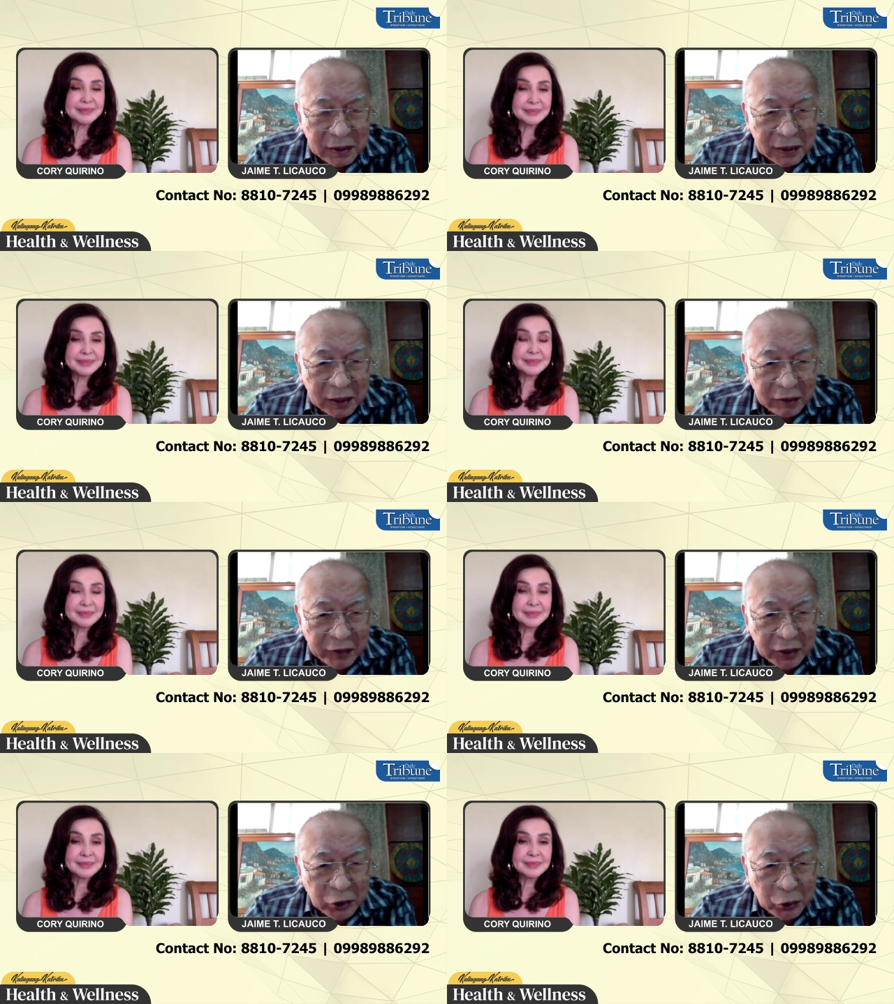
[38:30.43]

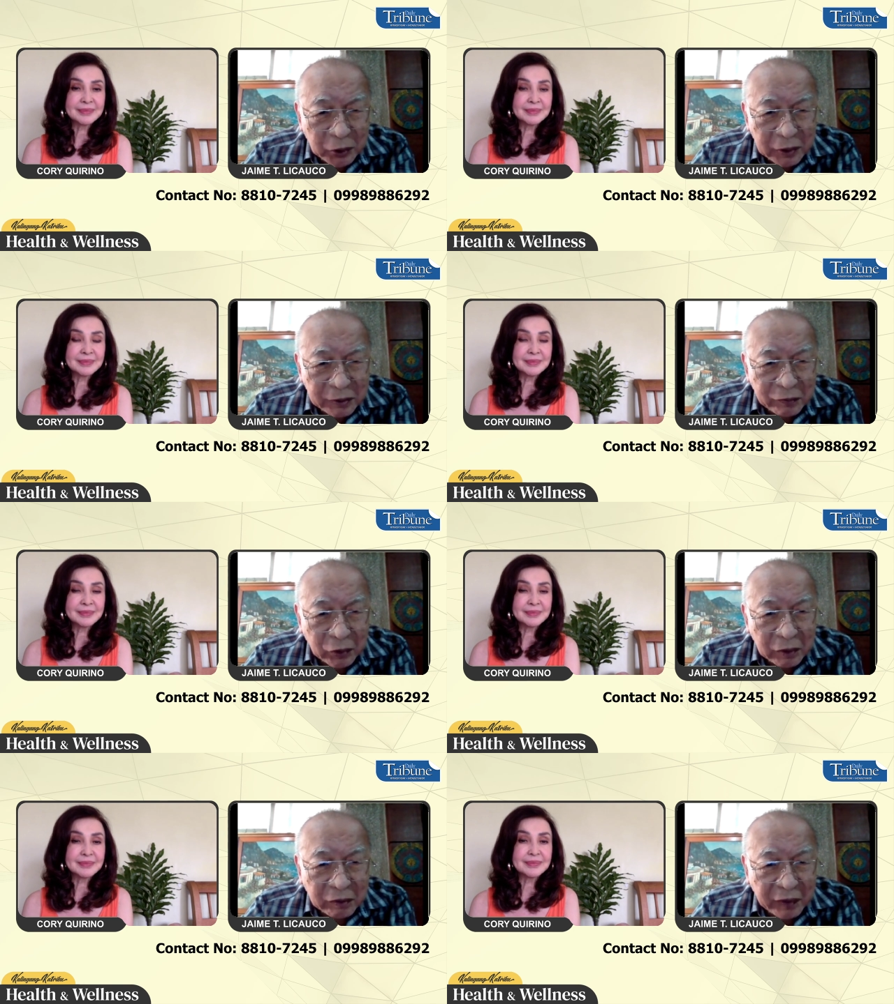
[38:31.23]
Speaker 1: seven two
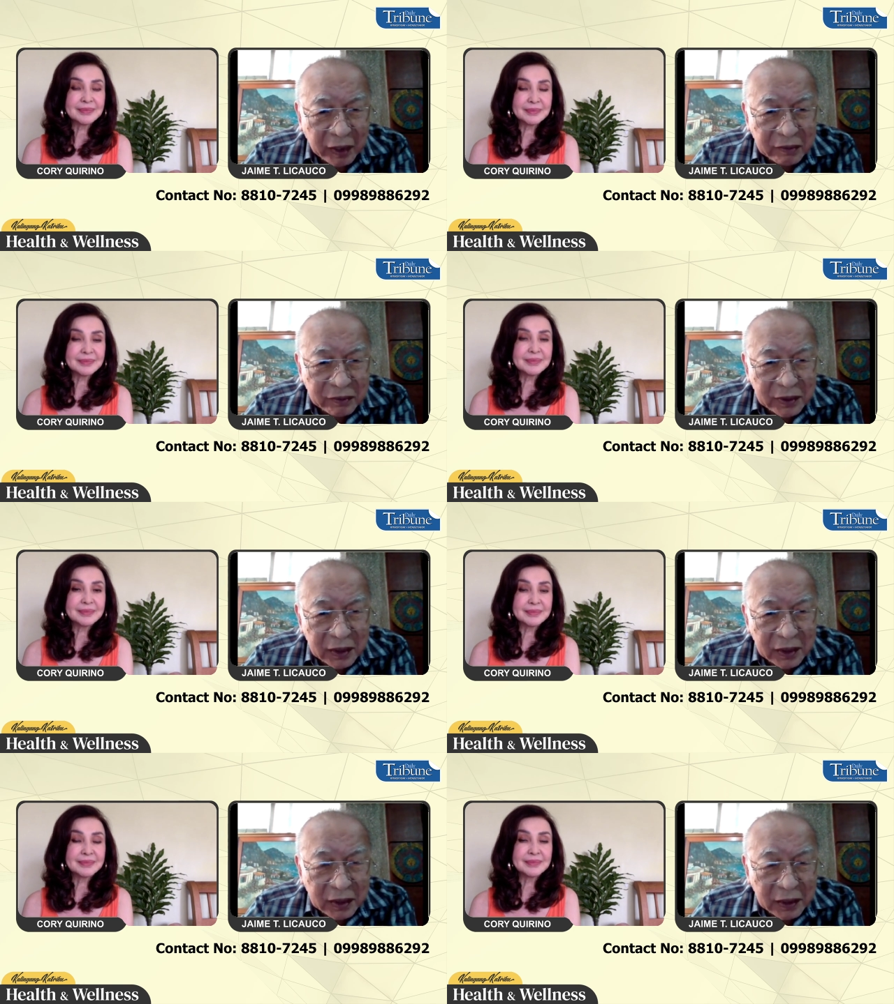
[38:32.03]
four five
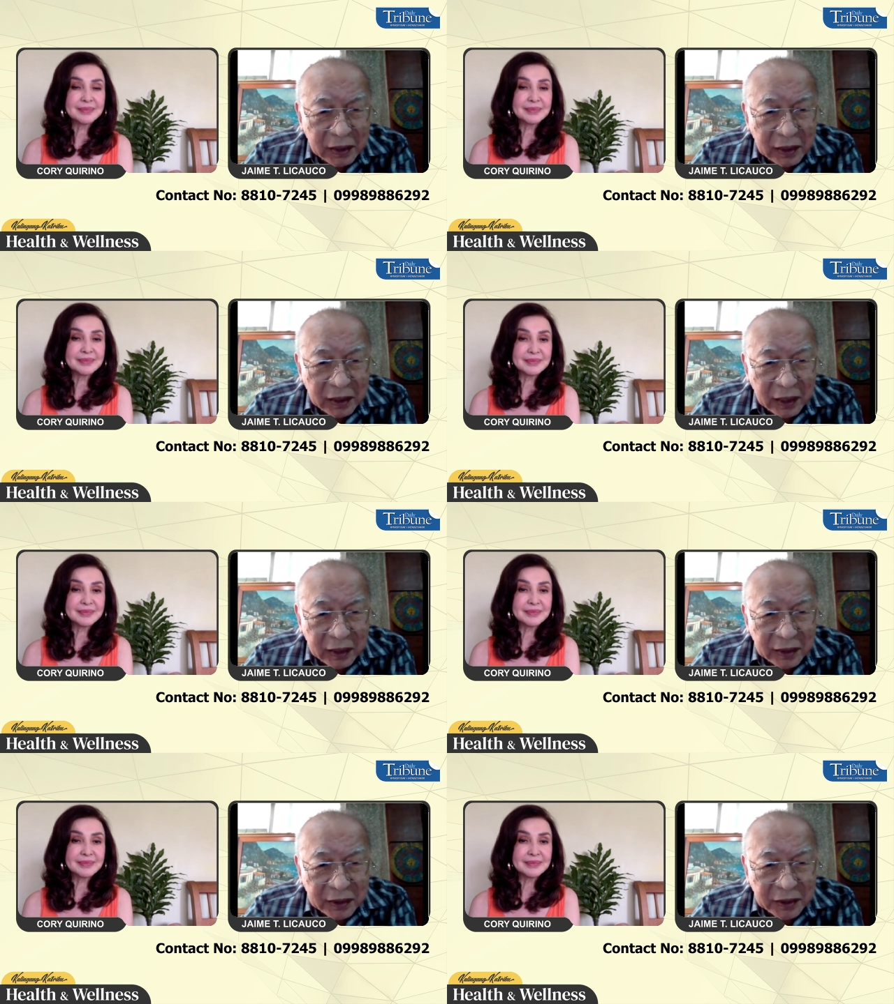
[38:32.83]

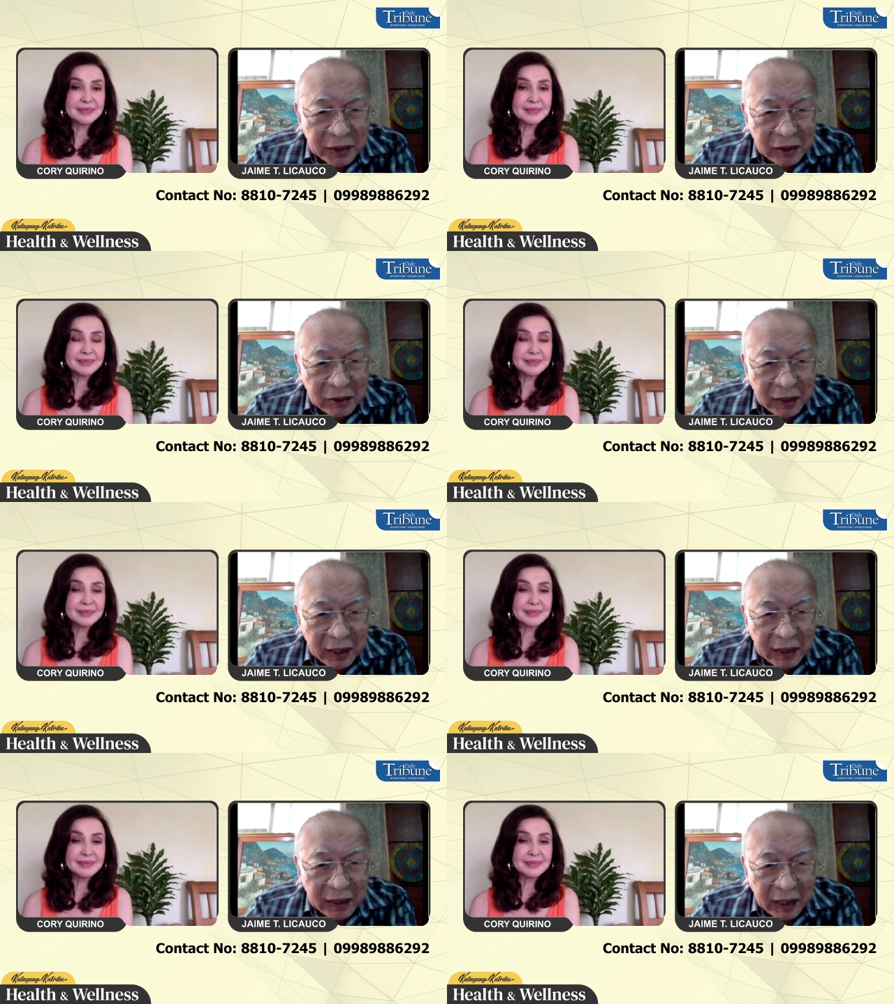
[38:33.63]
and zero
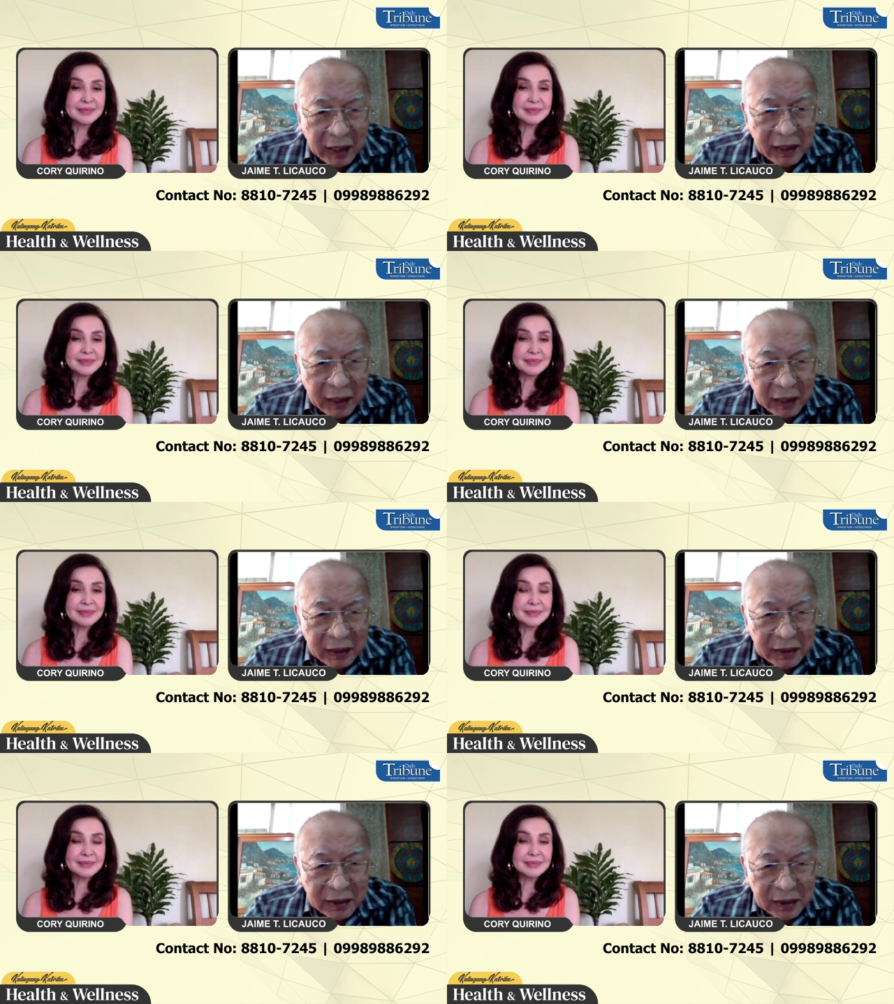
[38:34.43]
nine nine
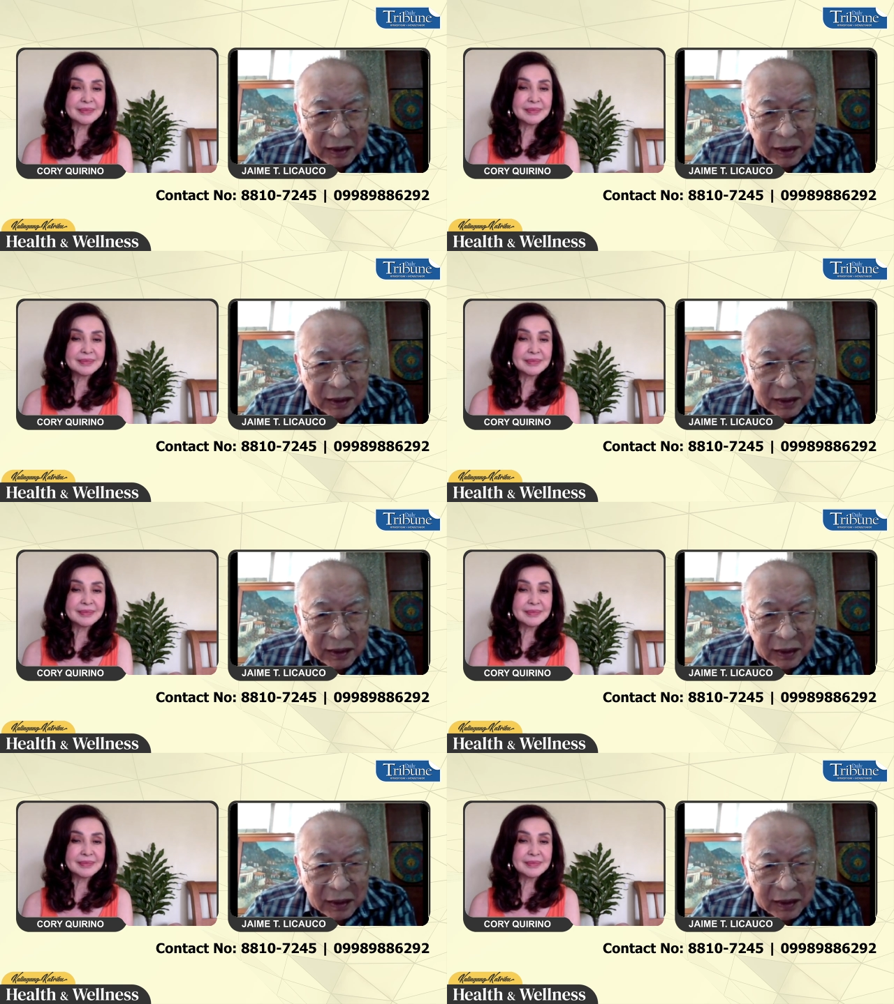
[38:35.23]
eight